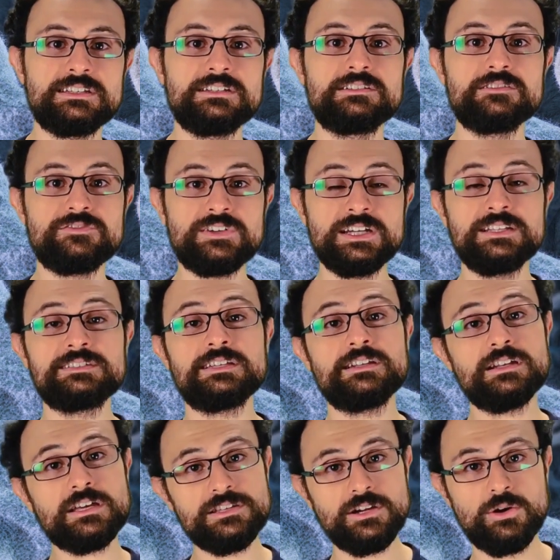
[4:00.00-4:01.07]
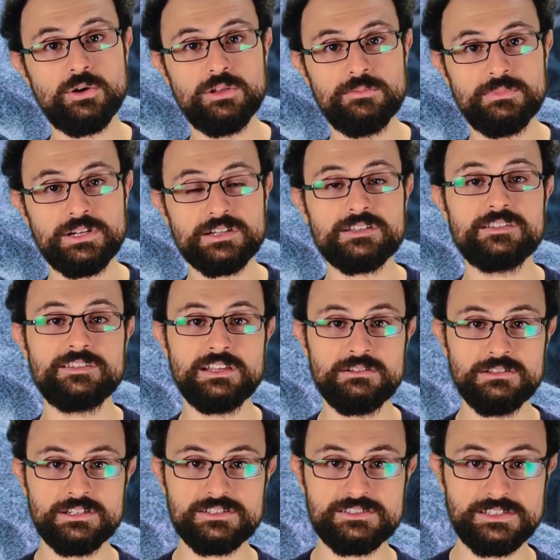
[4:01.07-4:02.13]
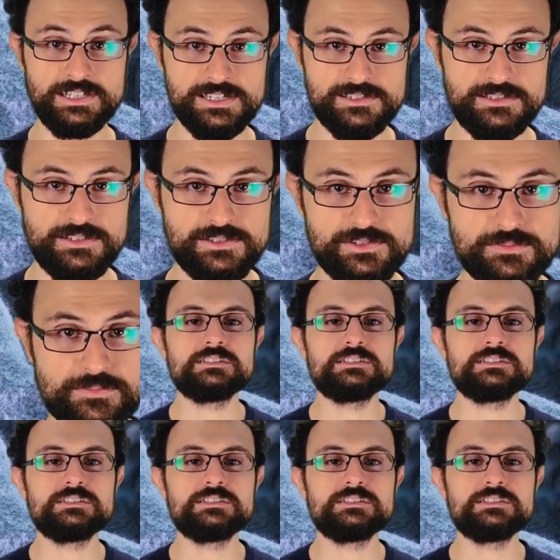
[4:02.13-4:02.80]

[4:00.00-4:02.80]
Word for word: that defines another hallmark, cellular senescence.